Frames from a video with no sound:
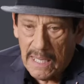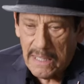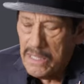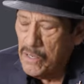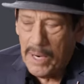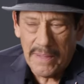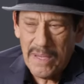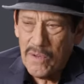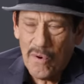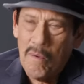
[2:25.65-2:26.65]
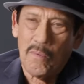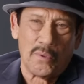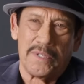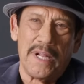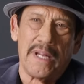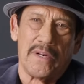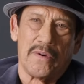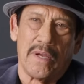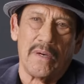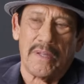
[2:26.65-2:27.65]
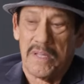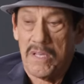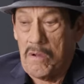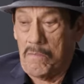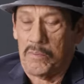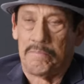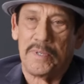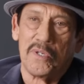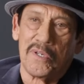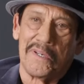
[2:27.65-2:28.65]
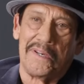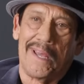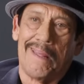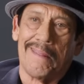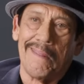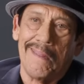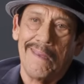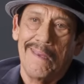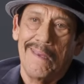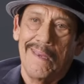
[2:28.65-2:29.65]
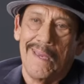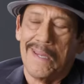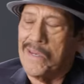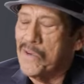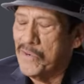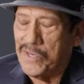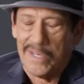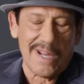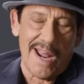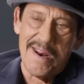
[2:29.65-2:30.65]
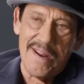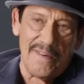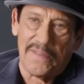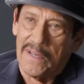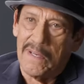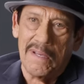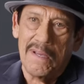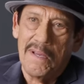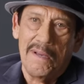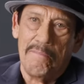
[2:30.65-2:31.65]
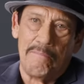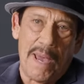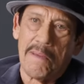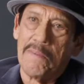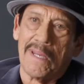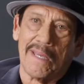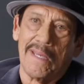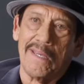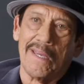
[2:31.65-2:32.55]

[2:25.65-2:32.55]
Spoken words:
goes, you know what, I think you're almost dead, Trejo. I think they almost beat you to death. And you've just got enough to beg me to kill